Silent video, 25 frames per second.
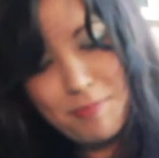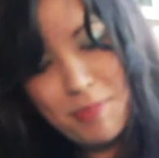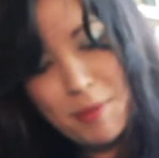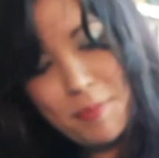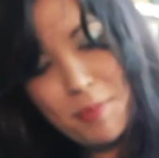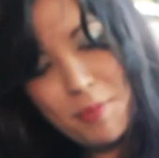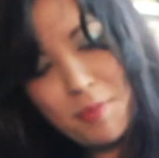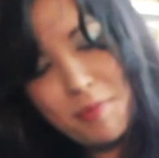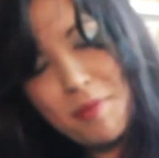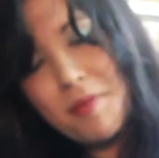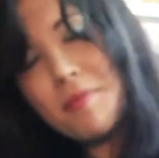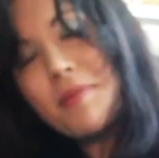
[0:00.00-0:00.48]

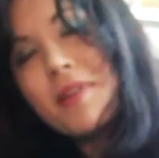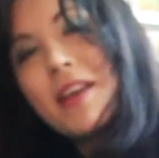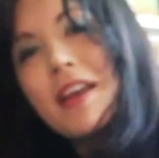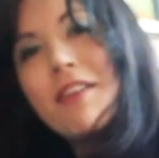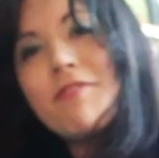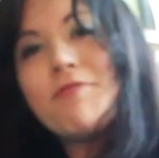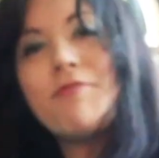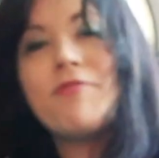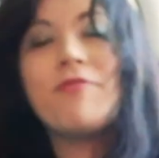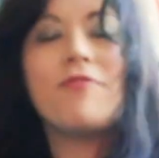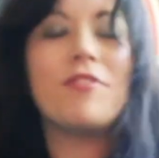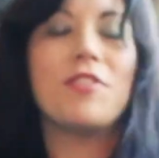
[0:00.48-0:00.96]
people probably
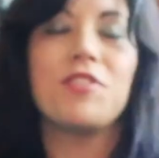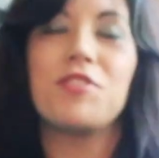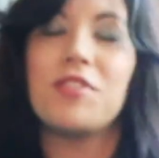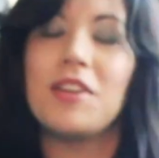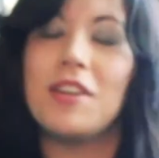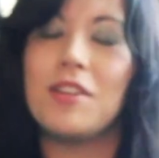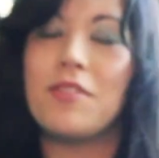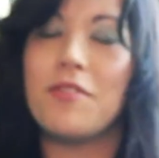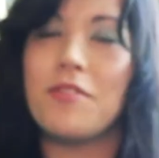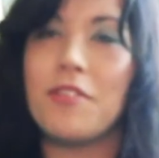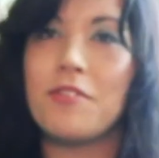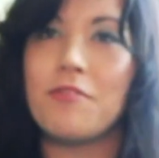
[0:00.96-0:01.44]
get
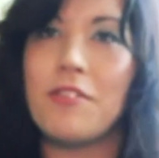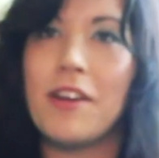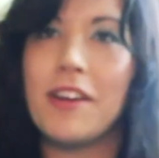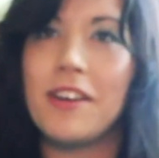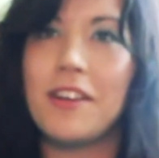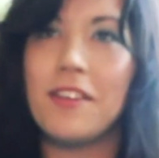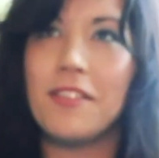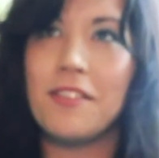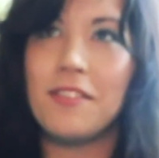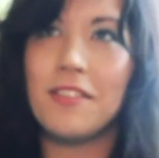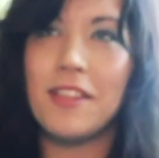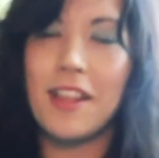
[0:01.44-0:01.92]
frustrated over
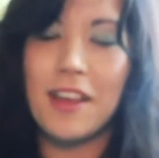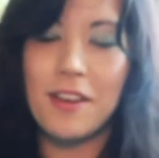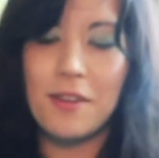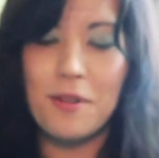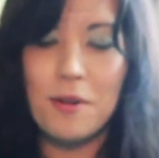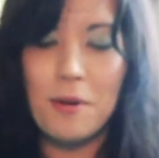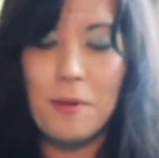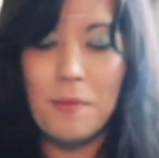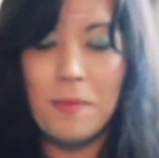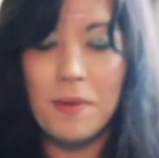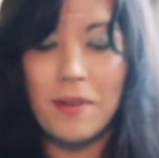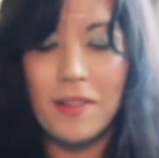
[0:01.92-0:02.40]
regular
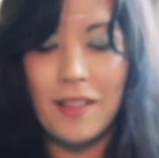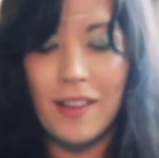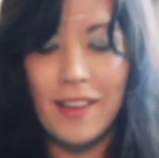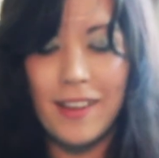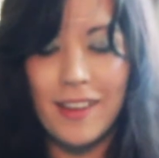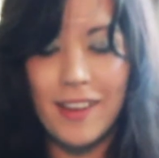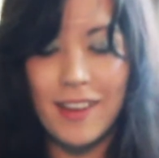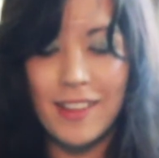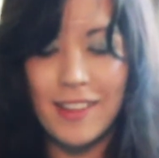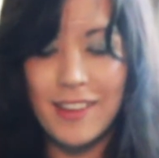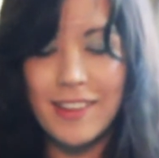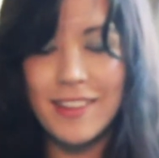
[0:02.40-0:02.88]
Lego, but
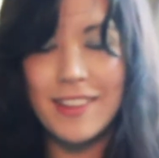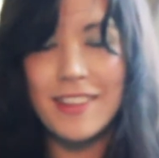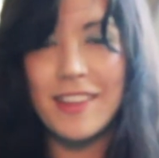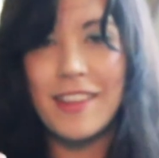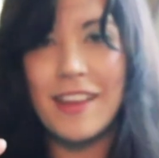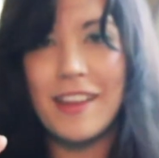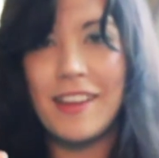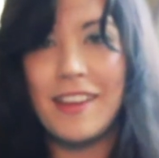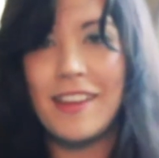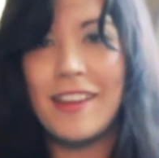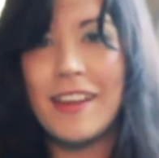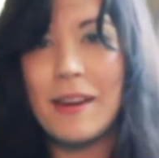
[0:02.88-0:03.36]
like, at least
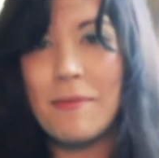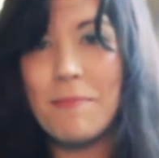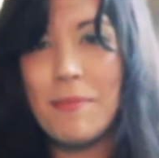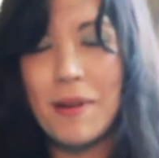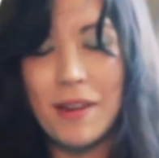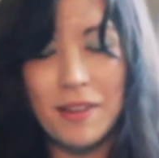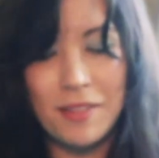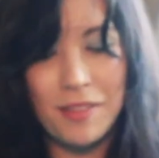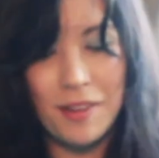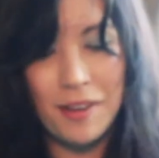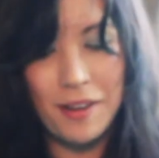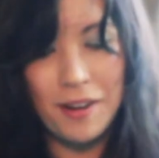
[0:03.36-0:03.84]
you can
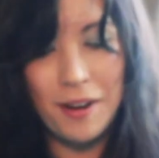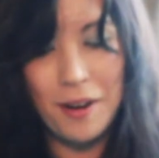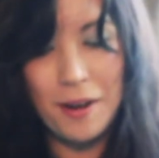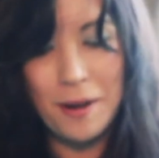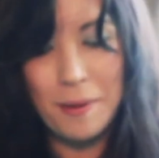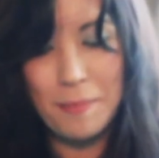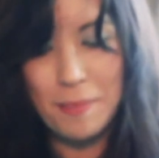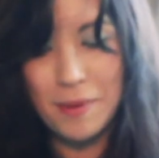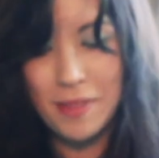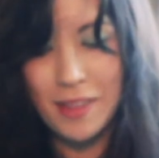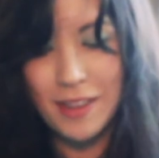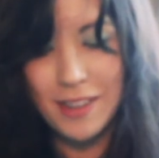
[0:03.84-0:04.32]
pick that
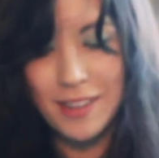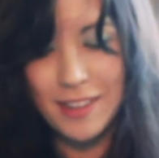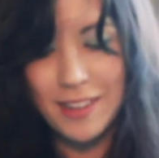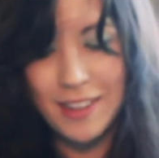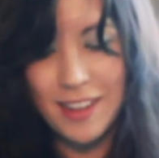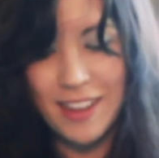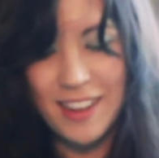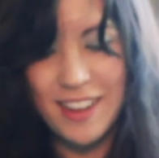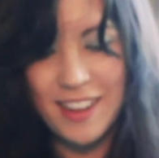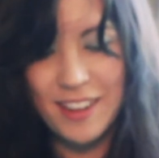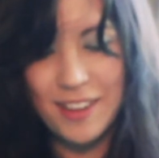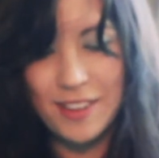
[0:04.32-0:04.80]
up. But this is
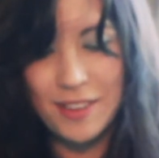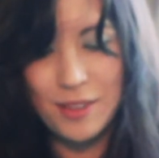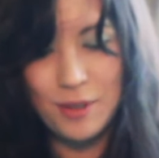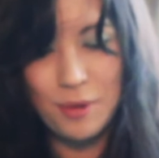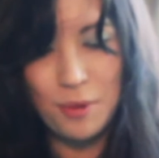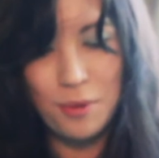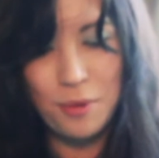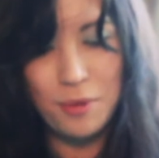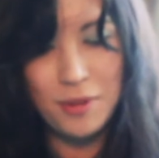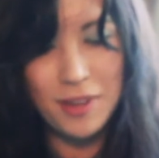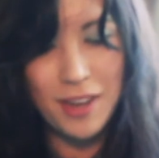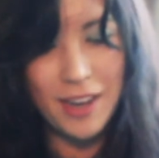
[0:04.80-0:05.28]
like
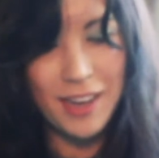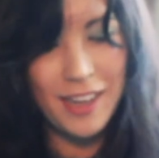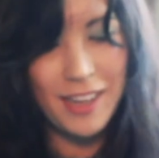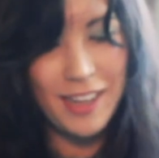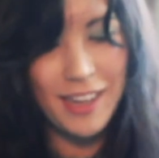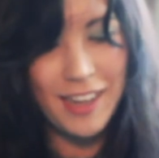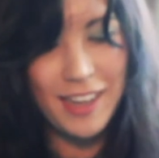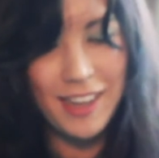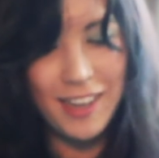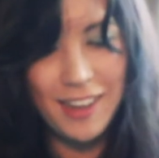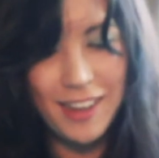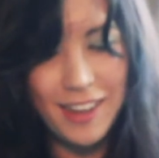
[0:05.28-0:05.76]
so
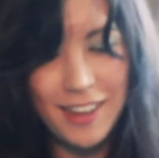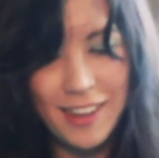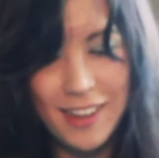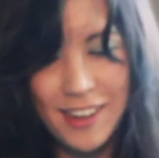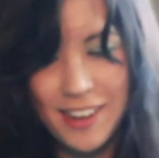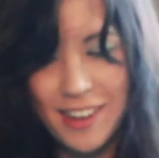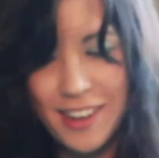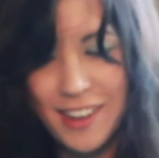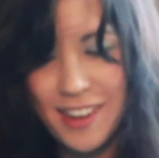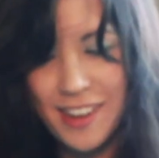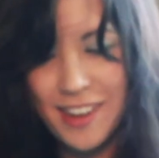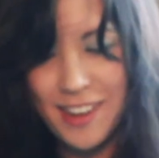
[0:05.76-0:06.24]
tiny
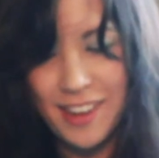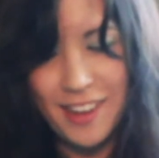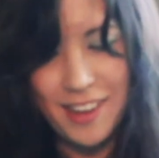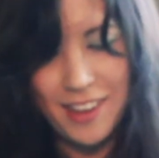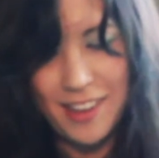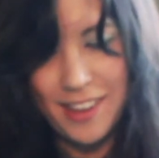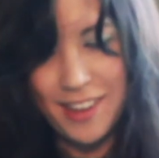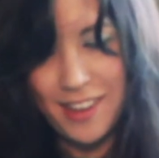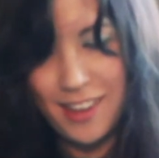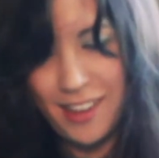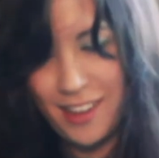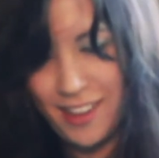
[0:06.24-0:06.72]
and
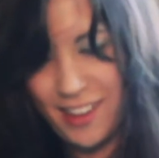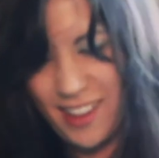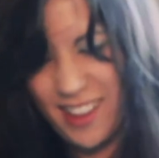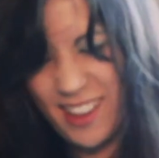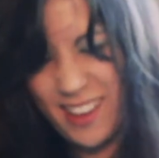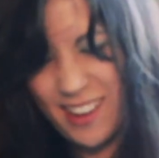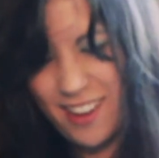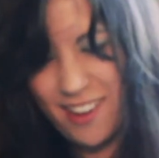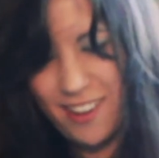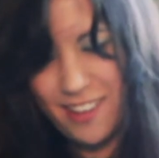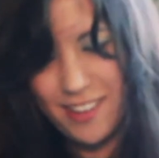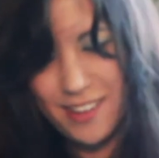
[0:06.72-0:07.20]

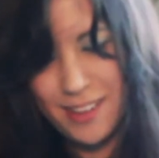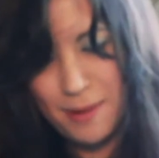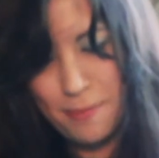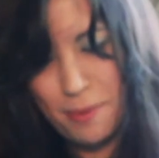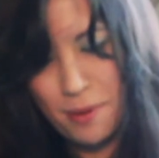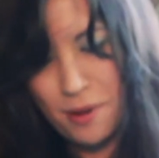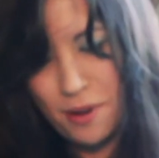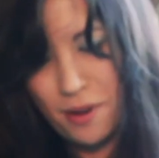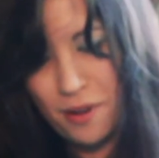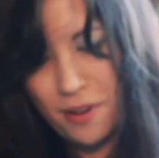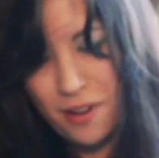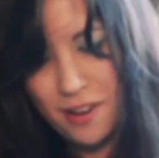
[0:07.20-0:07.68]
like hard to
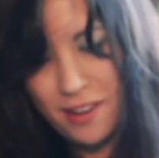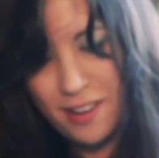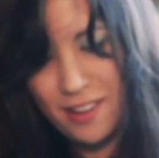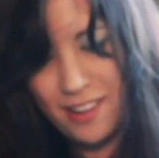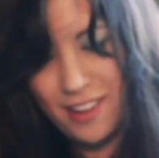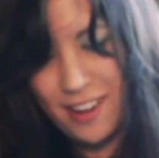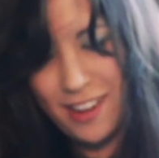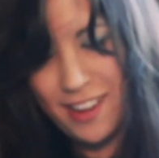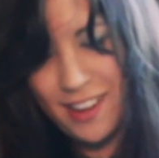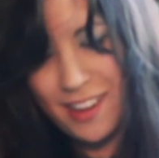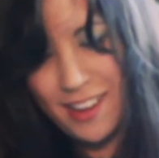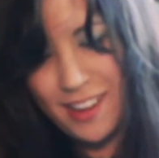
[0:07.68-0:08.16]
put
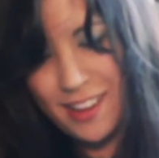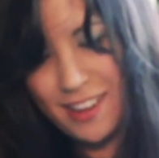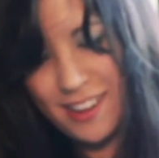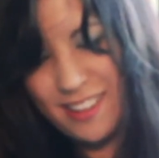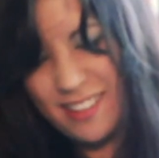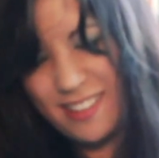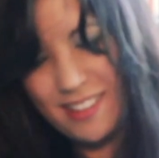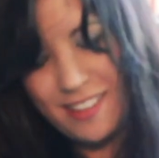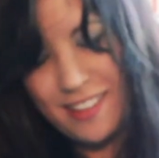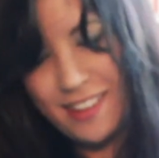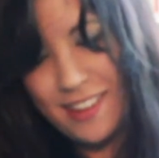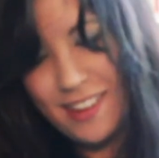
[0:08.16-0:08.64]
on. Like,
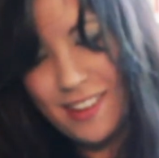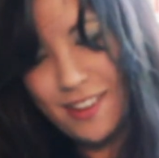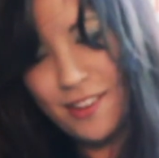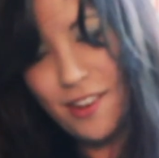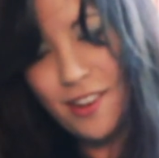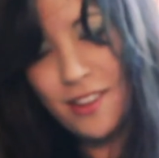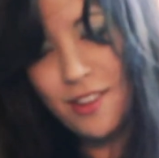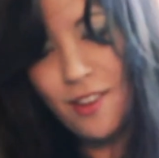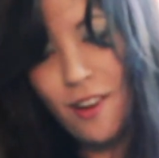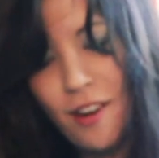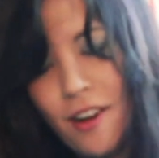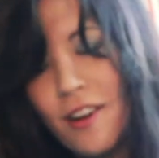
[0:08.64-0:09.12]

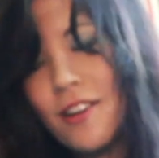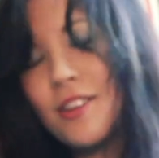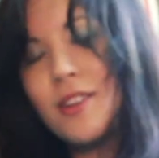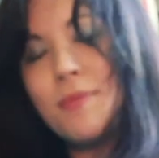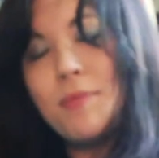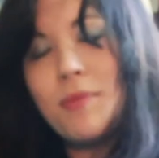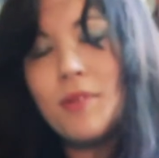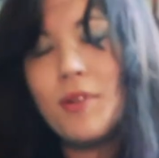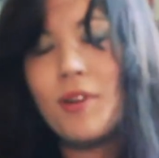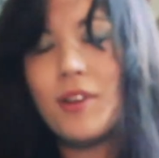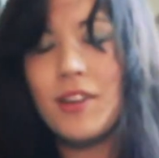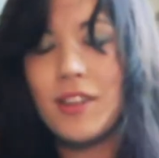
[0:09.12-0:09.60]
no, it's not hard
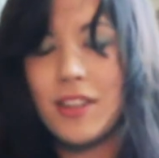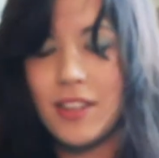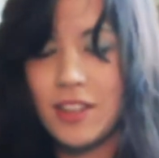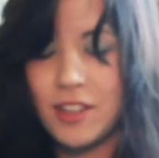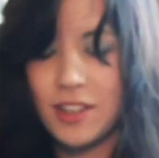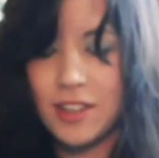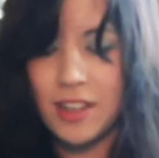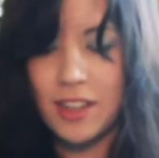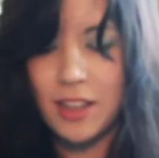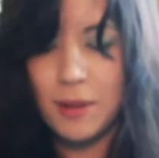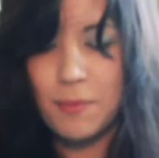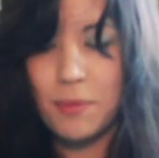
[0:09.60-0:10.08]
to put on, you
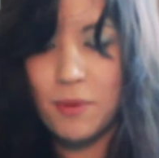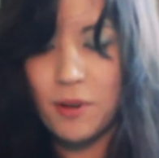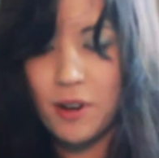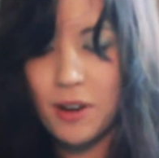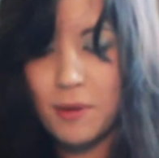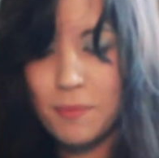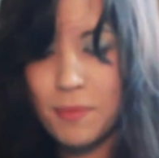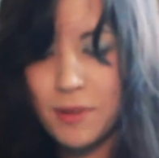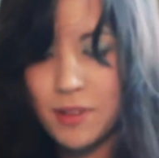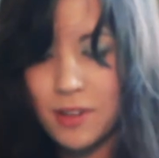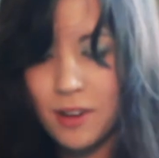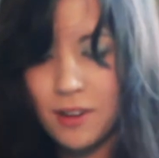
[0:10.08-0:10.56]
just clip it
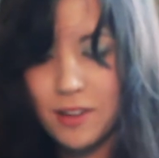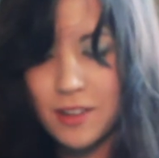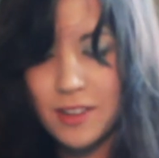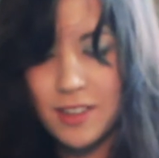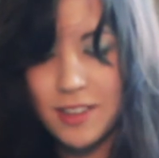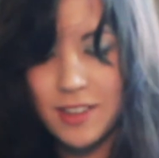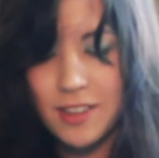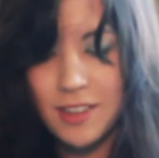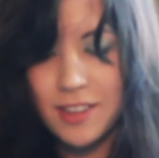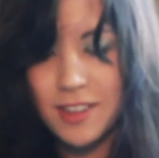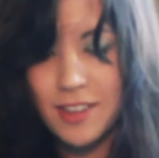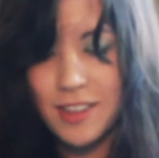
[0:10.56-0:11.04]
on, but it's hard
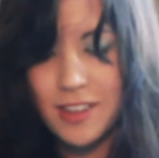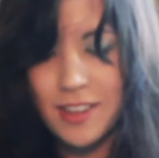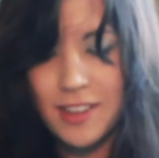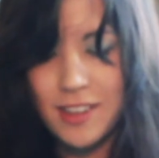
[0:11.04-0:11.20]
to